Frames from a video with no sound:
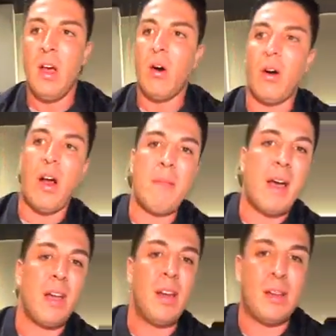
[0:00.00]
or I'm
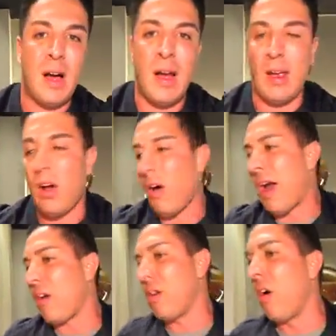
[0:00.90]
not good at talking, or
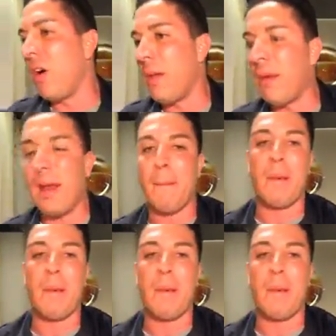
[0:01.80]
I don't know anybody, and